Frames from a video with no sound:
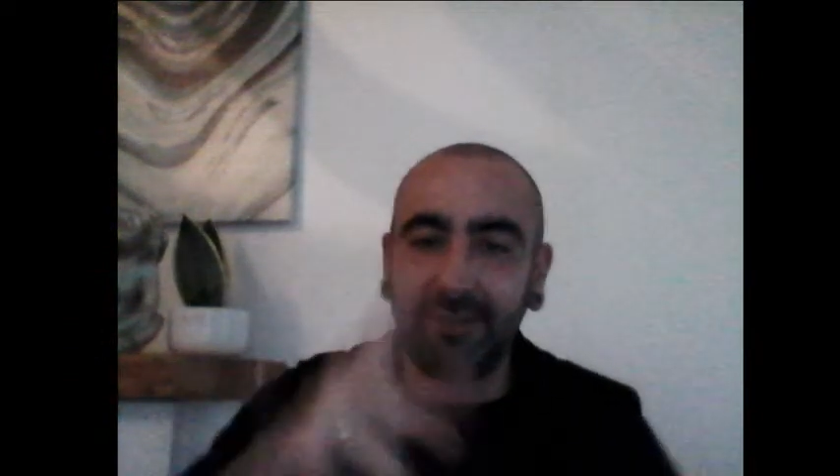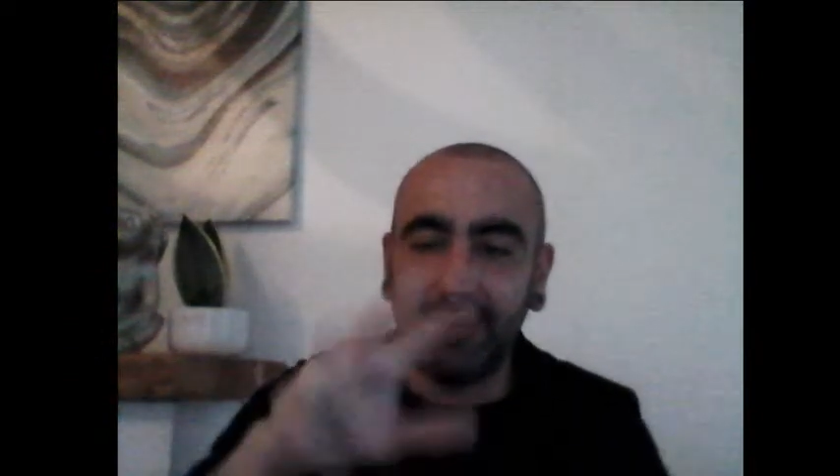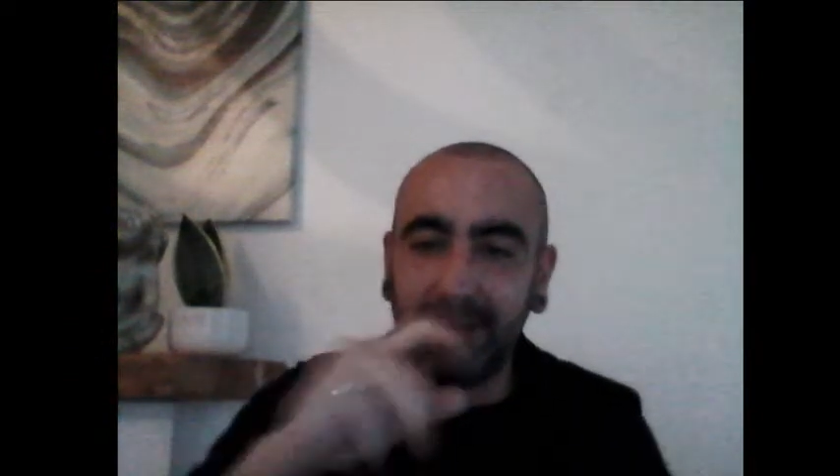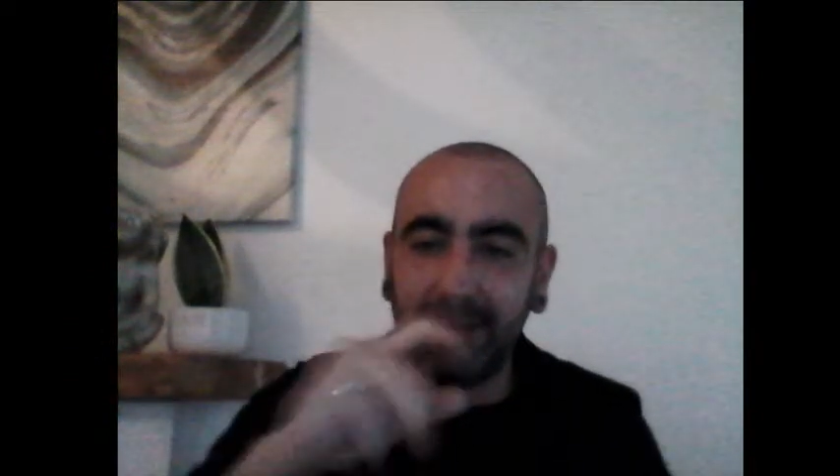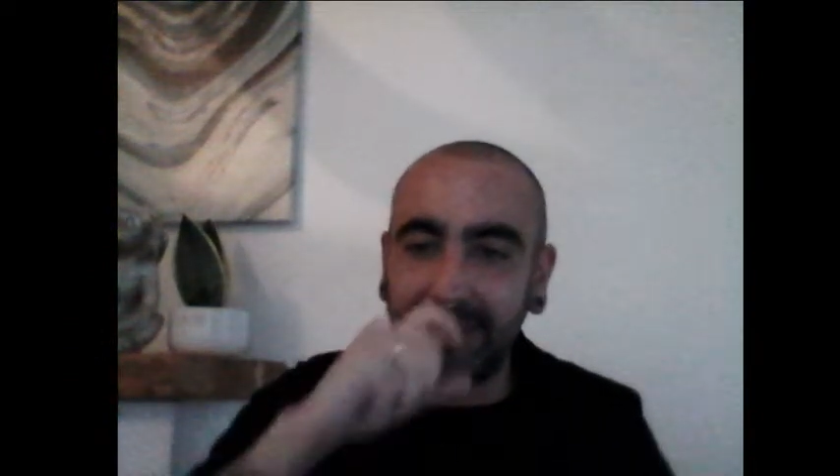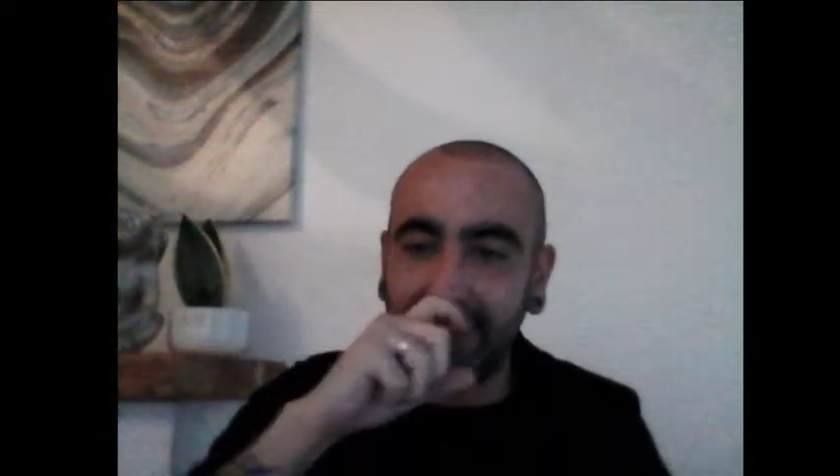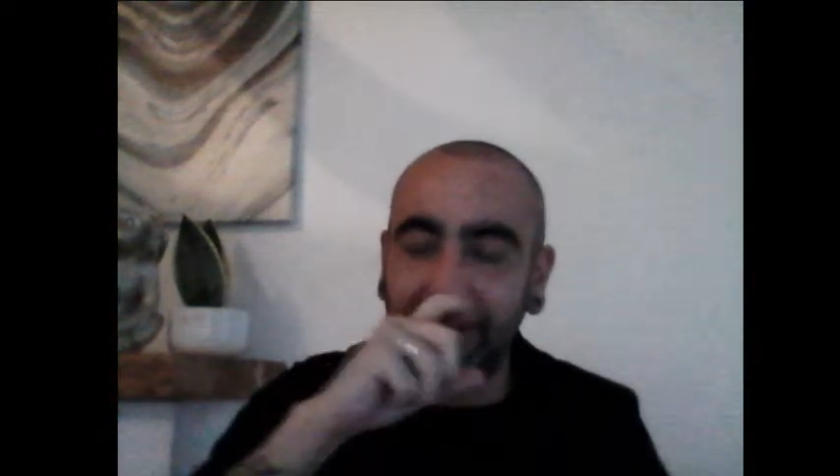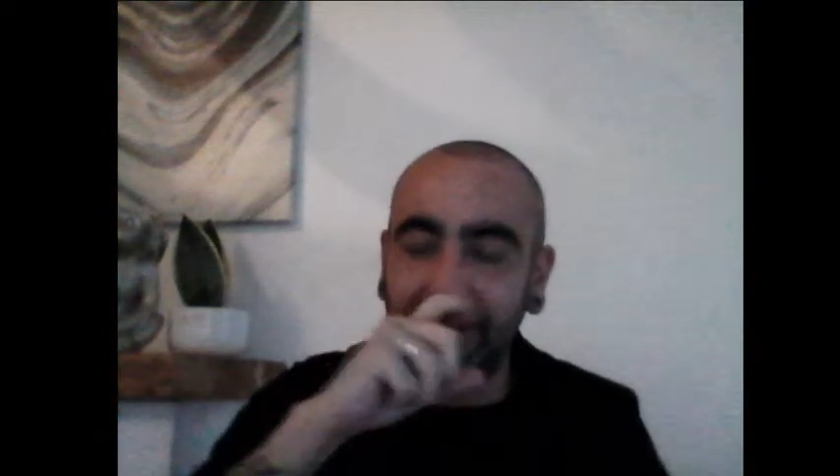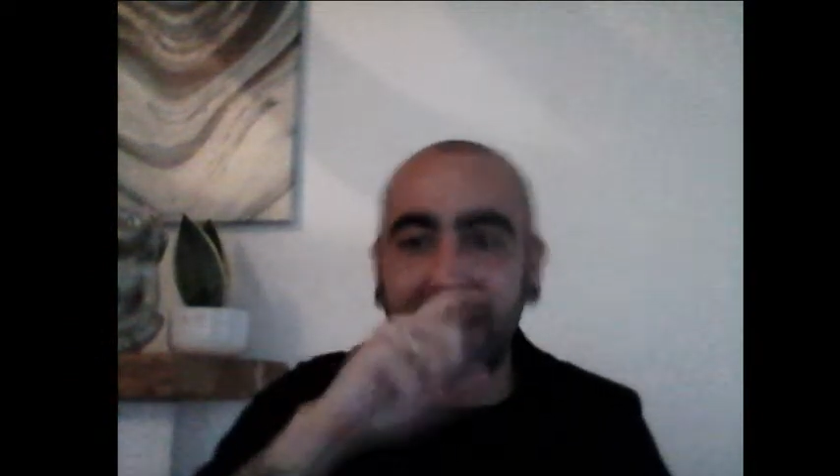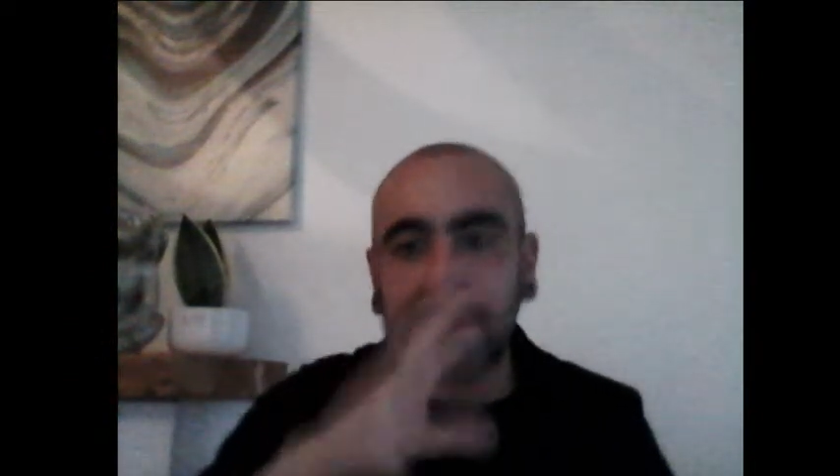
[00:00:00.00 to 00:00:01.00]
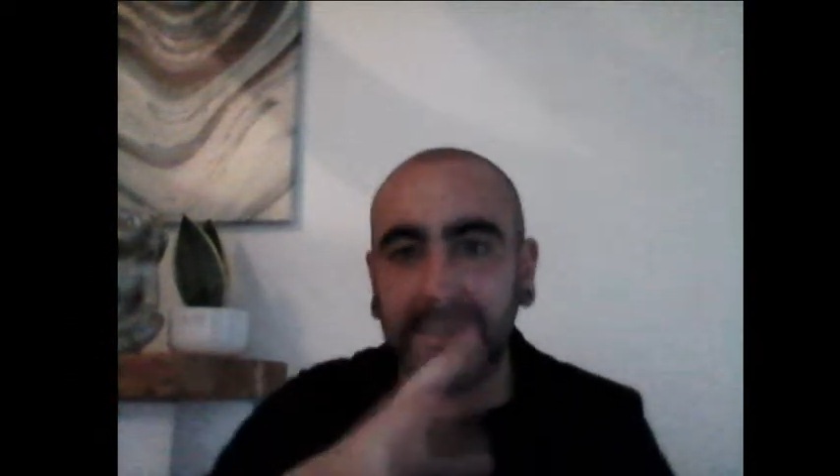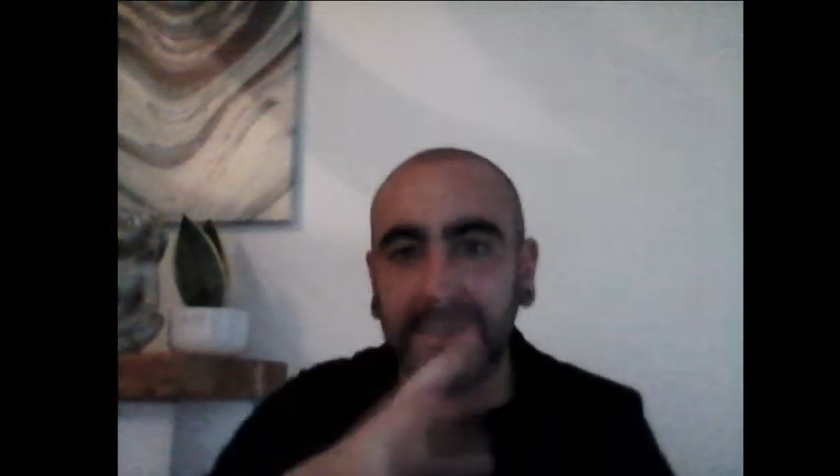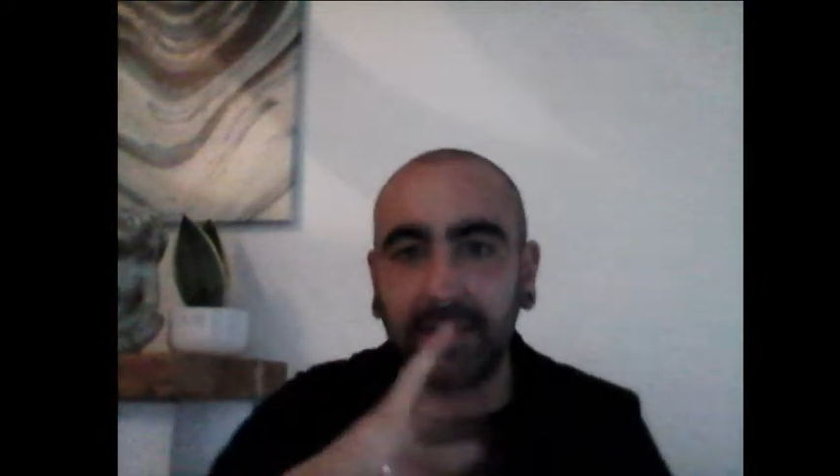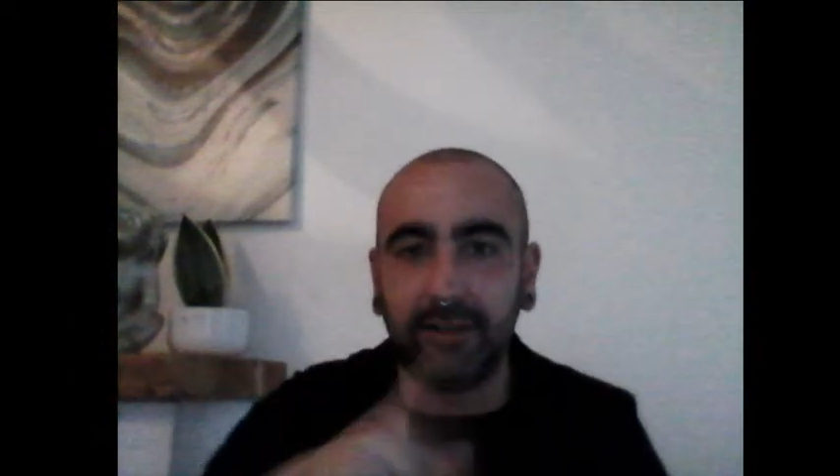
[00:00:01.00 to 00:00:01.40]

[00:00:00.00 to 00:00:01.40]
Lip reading: Your name's, if it is,